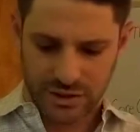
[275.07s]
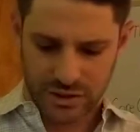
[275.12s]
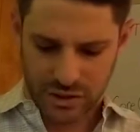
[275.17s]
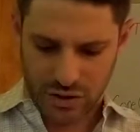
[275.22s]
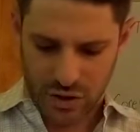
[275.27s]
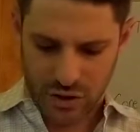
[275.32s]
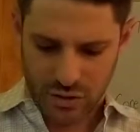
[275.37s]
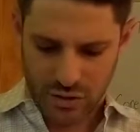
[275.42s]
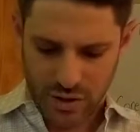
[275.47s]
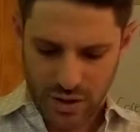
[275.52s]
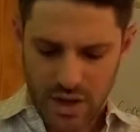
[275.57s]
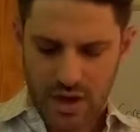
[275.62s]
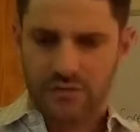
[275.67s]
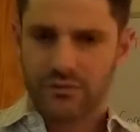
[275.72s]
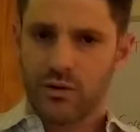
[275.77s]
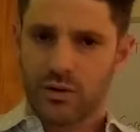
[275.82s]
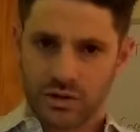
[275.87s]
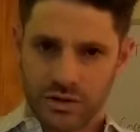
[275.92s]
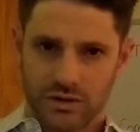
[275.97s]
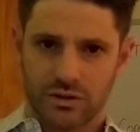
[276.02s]
So
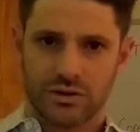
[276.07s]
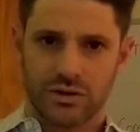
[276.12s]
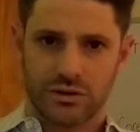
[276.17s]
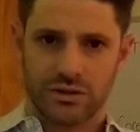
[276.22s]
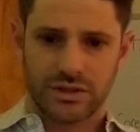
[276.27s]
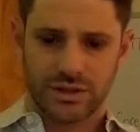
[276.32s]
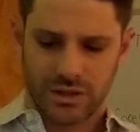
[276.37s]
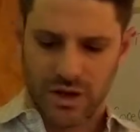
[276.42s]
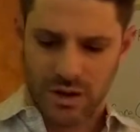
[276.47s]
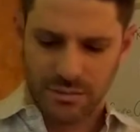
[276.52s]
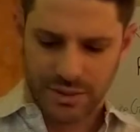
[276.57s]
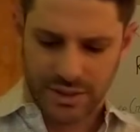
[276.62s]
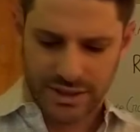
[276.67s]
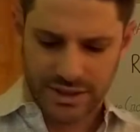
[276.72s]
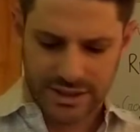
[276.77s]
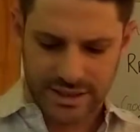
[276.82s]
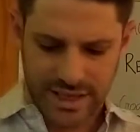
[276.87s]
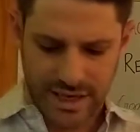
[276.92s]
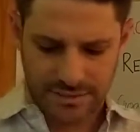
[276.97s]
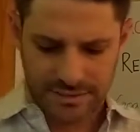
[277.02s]
of course there's always a couple
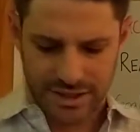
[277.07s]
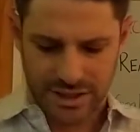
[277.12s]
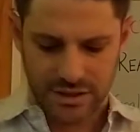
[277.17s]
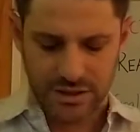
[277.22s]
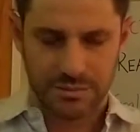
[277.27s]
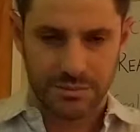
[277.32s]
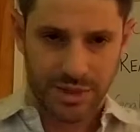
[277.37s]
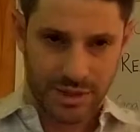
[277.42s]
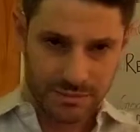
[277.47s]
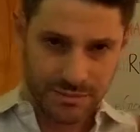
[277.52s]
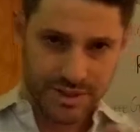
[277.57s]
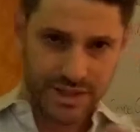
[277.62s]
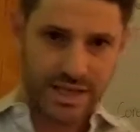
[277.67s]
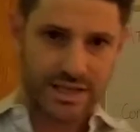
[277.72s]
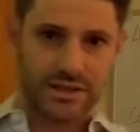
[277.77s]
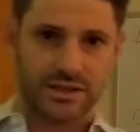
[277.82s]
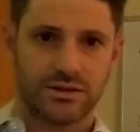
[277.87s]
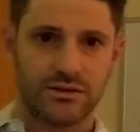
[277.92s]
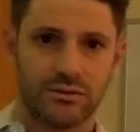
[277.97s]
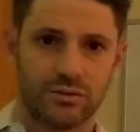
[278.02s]
exceptions, but
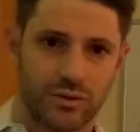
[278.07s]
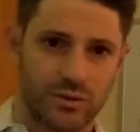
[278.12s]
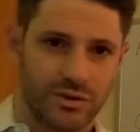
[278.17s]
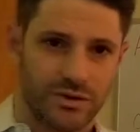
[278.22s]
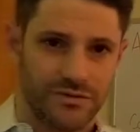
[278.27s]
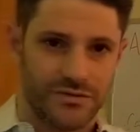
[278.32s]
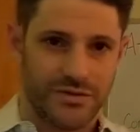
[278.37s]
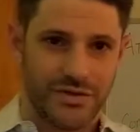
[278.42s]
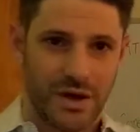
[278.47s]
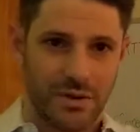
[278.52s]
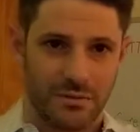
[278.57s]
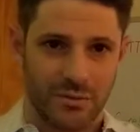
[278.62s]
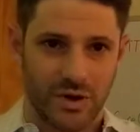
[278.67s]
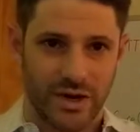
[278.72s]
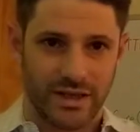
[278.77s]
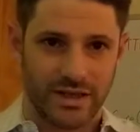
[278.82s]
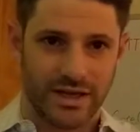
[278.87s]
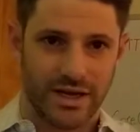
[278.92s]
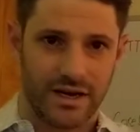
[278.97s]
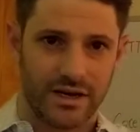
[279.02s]
that's the rule of thumb
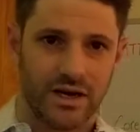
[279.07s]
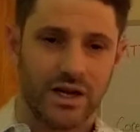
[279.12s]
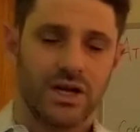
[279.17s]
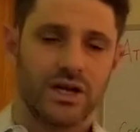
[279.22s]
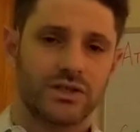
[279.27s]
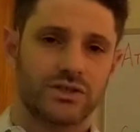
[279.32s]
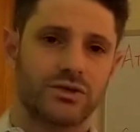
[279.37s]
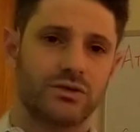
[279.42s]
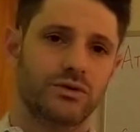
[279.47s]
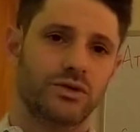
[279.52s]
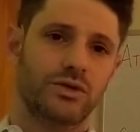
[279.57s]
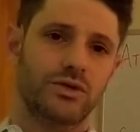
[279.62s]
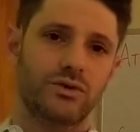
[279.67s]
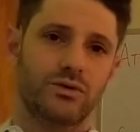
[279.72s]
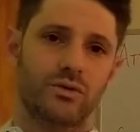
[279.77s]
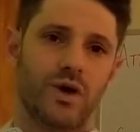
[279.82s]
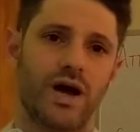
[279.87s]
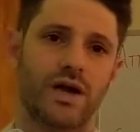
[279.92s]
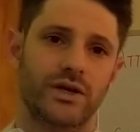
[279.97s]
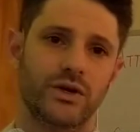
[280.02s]
right there. So
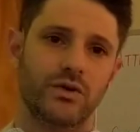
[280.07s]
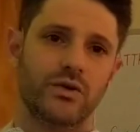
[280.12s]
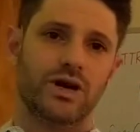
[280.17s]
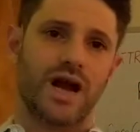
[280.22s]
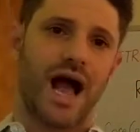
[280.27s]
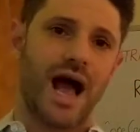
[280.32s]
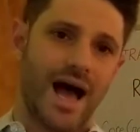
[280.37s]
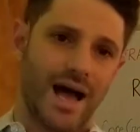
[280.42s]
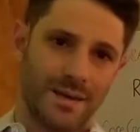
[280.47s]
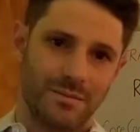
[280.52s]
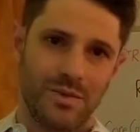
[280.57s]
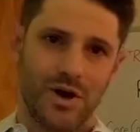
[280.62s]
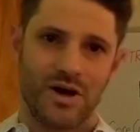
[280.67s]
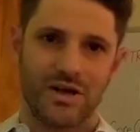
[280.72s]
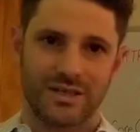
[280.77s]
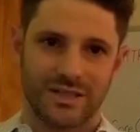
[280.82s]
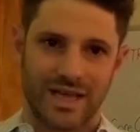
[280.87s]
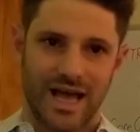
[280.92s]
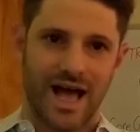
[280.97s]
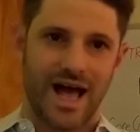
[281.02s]
you want your
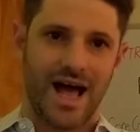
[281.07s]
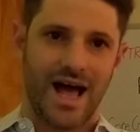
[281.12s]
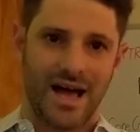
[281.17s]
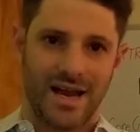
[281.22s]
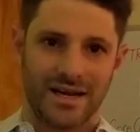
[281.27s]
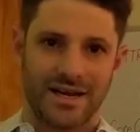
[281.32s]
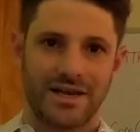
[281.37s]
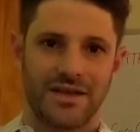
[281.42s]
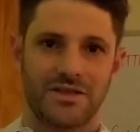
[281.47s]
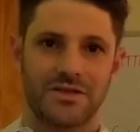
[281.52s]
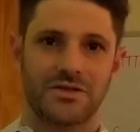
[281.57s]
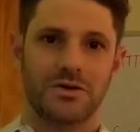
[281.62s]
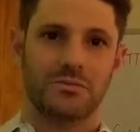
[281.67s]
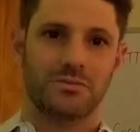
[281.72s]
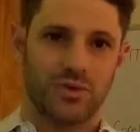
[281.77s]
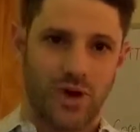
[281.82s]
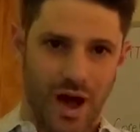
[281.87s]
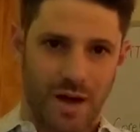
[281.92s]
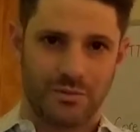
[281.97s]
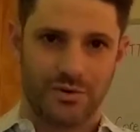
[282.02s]
eyeballs on the
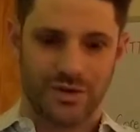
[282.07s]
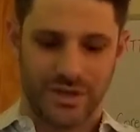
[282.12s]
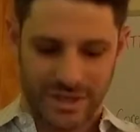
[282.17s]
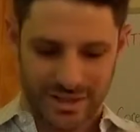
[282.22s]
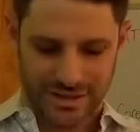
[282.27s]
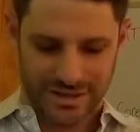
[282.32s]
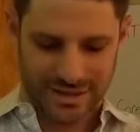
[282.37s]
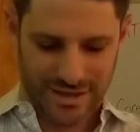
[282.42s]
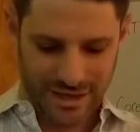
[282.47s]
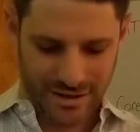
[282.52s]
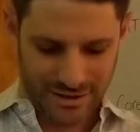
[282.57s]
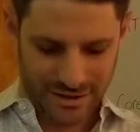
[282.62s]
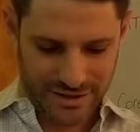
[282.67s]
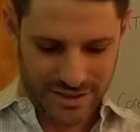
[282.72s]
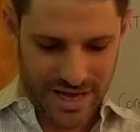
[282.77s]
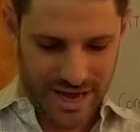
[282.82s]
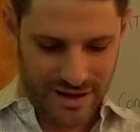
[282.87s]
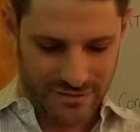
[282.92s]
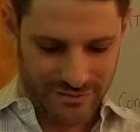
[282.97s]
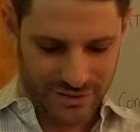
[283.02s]
property, and
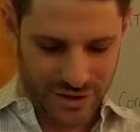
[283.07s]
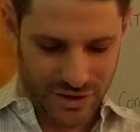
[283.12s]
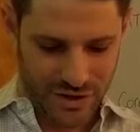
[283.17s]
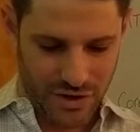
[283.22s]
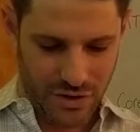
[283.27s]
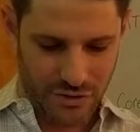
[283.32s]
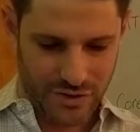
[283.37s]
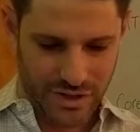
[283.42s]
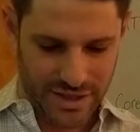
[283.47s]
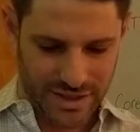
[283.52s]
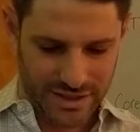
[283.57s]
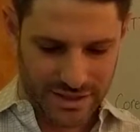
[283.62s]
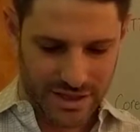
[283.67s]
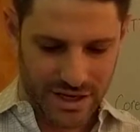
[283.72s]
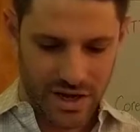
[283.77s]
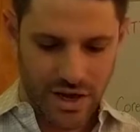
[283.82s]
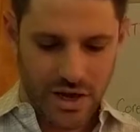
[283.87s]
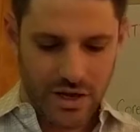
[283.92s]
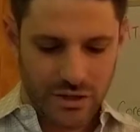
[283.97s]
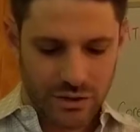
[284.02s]
sellers have to know
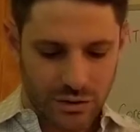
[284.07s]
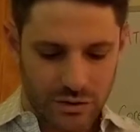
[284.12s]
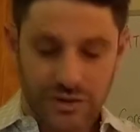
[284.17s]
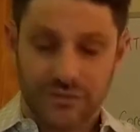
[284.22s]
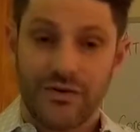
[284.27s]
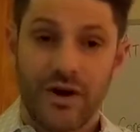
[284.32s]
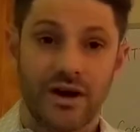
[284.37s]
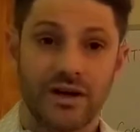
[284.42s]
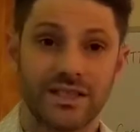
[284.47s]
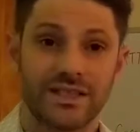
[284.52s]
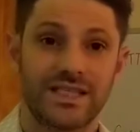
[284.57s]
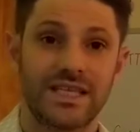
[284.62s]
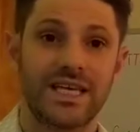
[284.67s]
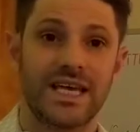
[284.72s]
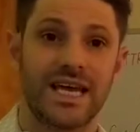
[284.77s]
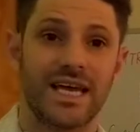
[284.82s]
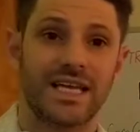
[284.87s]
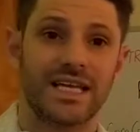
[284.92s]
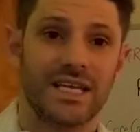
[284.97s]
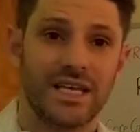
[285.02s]
this. So as far as the
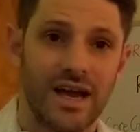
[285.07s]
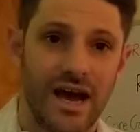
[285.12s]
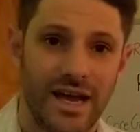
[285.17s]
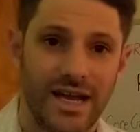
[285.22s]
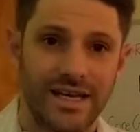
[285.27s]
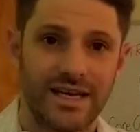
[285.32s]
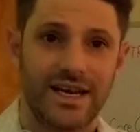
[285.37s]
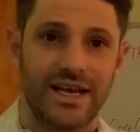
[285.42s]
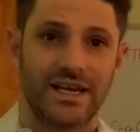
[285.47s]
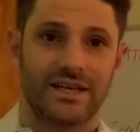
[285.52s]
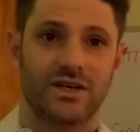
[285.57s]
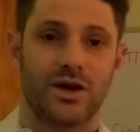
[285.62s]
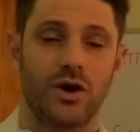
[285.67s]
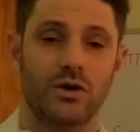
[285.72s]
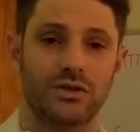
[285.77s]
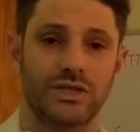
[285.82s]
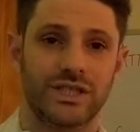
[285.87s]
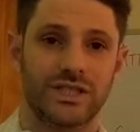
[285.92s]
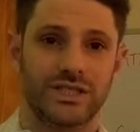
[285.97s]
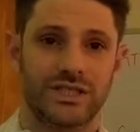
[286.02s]
Ignite
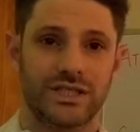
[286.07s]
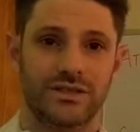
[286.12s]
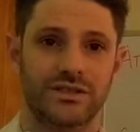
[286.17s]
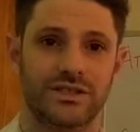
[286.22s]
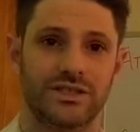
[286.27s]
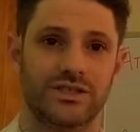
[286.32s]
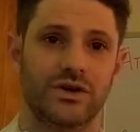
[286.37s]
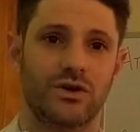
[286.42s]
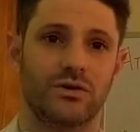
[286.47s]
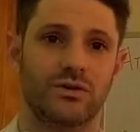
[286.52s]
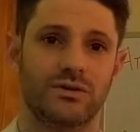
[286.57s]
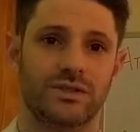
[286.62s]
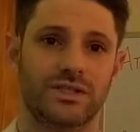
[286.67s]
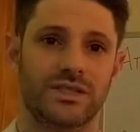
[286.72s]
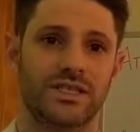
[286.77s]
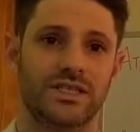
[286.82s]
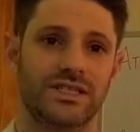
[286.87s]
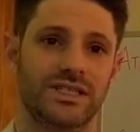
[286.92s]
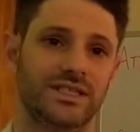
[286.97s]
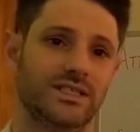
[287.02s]
coaching series goes,
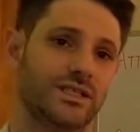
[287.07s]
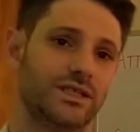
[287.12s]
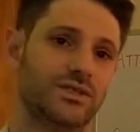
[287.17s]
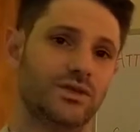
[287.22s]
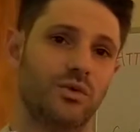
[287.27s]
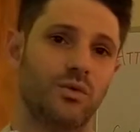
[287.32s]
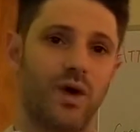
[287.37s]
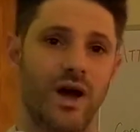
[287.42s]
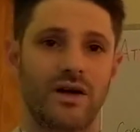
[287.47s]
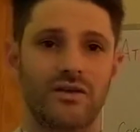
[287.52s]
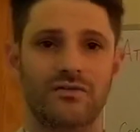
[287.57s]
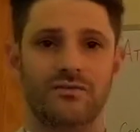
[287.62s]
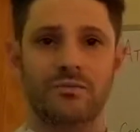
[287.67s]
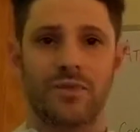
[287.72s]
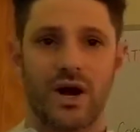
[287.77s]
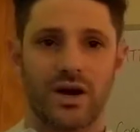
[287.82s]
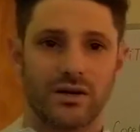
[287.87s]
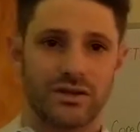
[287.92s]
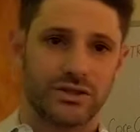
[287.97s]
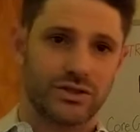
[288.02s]
this is a
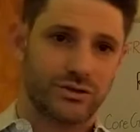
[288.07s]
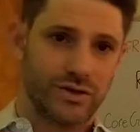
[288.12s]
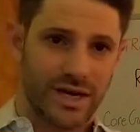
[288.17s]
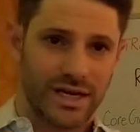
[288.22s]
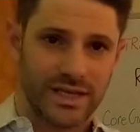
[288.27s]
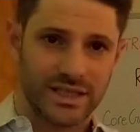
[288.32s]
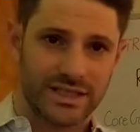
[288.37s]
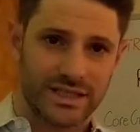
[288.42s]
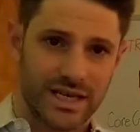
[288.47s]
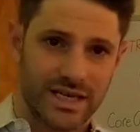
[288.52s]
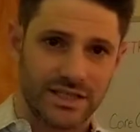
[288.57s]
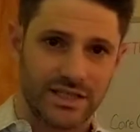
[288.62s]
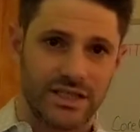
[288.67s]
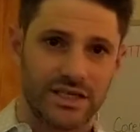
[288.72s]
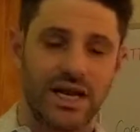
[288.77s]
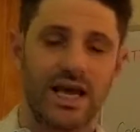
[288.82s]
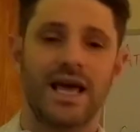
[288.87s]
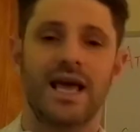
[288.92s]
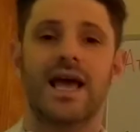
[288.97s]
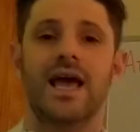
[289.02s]
12-part training
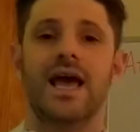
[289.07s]
session.